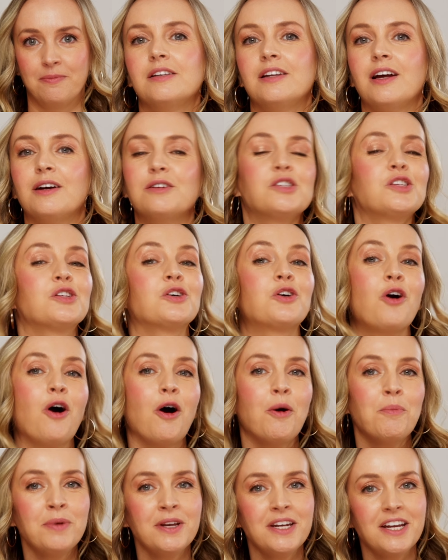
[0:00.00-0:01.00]
Now, it's the
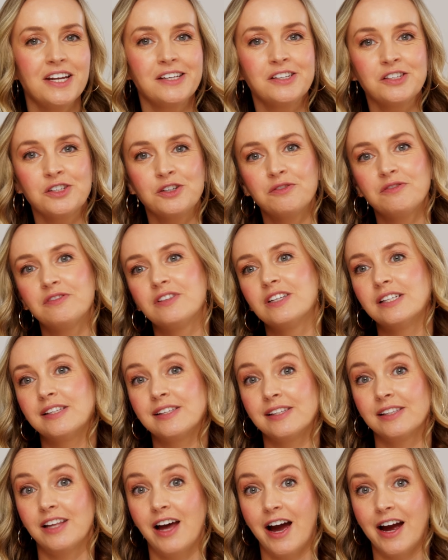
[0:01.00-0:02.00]
combination of
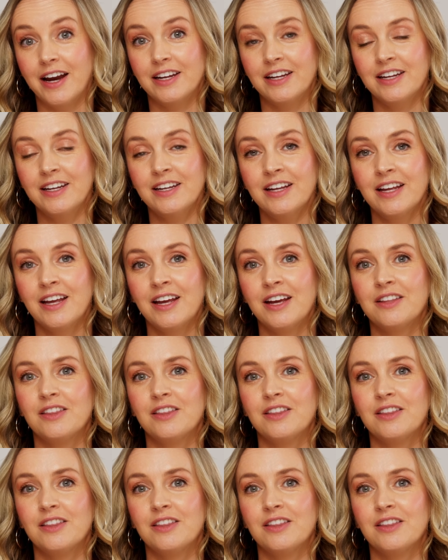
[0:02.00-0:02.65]
this lighting